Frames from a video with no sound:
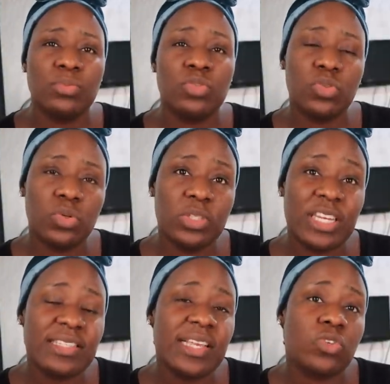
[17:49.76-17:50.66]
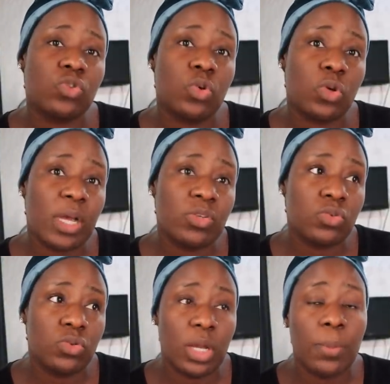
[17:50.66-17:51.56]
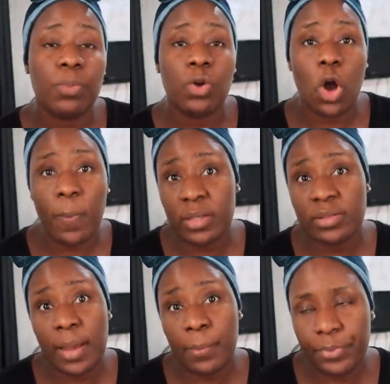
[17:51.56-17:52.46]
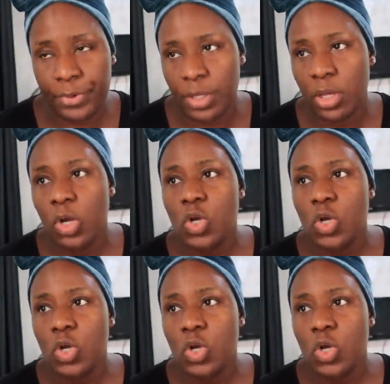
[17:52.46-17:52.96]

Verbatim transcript: So then I said I should come out and pray.